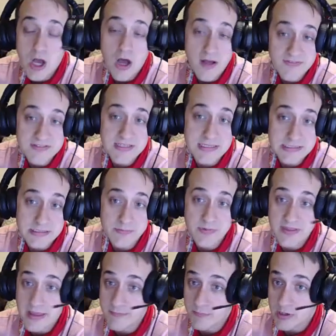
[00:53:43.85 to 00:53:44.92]
could offset
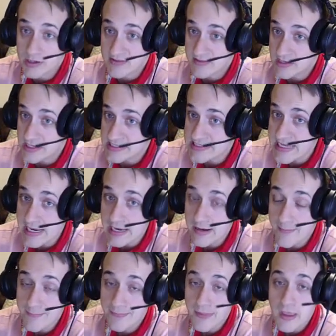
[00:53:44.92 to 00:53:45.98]
some of that money that I
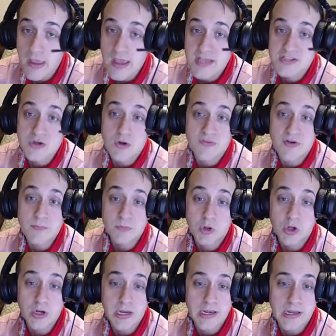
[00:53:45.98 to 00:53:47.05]
take. So if
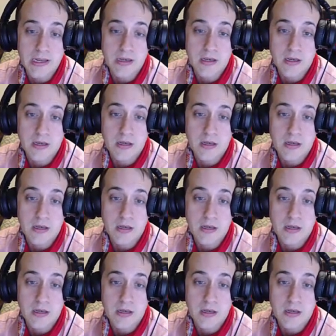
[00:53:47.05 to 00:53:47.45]
I'm looking